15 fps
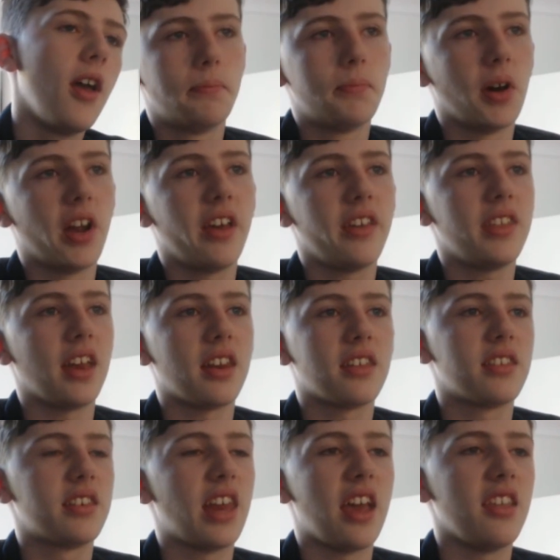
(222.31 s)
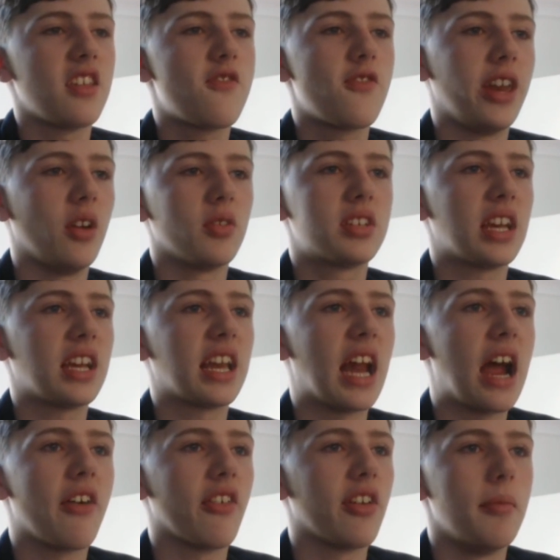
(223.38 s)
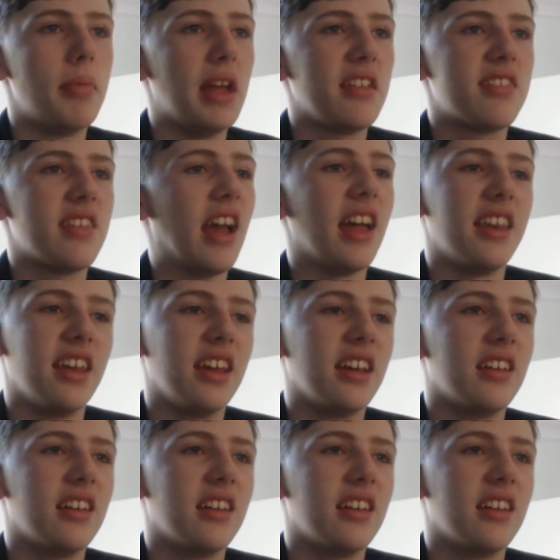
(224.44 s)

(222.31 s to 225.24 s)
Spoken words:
But at the end of the day, this video would take an hour and a bit to edit.